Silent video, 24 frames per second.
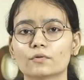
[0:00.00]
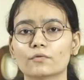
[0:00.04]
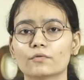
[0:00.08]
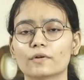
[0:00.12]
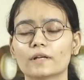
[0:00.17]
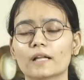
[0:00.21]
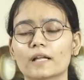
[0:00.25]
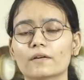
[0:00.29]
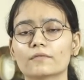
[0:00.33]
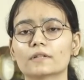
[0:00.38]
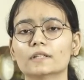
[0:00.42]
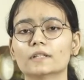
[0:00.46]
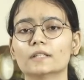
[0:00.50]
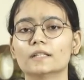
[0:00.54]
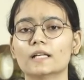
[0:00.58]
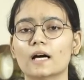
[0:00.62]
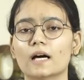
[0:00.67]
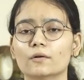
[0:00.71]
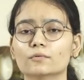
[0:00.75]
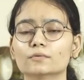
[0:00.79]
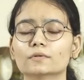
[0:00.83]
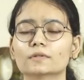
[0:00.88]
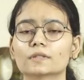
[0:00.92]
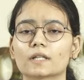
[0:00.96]
So whenever the
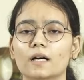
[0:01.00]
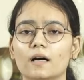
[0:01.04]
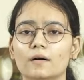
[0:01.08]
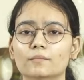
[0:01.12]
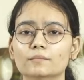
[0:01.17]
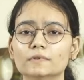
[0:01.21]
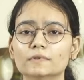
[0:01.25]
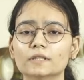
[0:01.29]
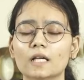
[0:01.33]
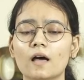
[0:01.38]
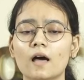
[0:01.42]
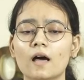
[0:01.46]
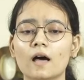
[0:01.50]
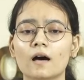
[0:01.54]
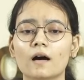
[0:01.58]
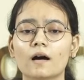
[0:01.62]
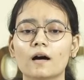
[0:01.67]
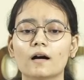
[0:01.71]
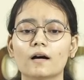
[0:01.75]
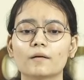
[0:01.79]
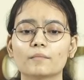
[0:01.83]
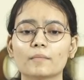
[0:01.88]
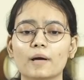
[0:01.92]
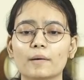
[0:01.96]
downs come,
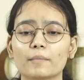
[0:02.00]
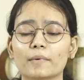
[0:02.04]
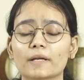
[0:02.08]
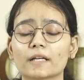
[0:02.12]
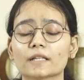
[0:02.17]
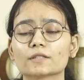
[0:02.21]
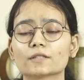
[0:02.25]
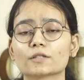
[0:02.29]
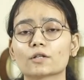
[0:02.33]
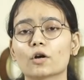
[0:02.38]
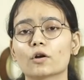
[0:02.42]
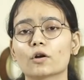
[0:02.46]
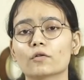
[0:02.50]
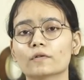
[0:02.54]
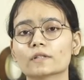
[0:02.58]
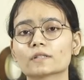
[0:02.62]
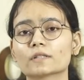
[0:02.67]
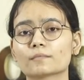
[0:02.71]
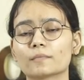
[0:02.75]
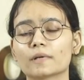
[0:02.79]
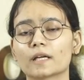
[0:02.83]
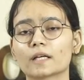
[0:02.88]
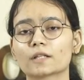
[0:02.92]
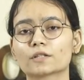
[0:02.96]
uh, my manager
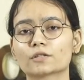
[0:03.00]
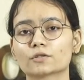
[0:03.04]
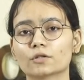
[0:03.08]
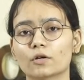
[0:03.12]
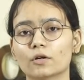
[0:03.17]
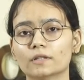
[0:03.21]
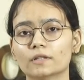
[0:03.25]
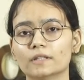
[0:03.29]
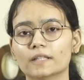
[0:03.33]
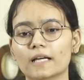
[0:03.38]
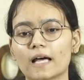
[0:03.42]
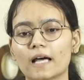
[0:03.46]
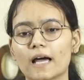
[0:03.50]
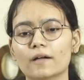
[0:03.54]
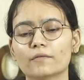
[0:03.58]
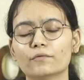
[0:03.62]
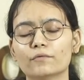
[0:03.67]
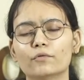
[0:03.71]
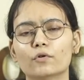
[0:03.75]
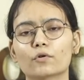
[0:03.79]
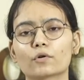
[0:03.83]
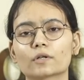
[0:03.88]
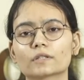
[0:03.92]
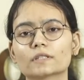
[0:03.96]
always makes sure that I
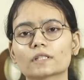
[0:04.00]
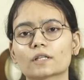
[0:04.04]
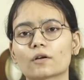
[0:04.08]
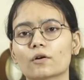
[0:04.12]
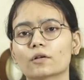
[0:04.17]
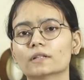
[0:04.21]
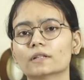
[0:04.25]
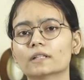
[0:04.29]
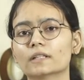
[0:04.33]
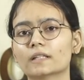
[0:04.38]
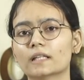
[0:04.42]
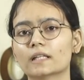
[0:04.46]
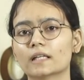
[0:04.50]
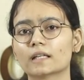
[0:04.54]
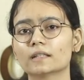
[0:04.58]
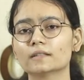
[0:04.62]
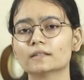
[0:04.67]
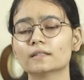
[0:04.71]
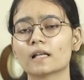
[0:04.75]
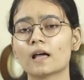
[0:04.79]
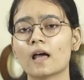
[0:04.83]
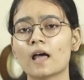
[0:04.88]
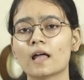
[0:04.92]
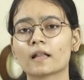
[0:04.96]
am focusing on the things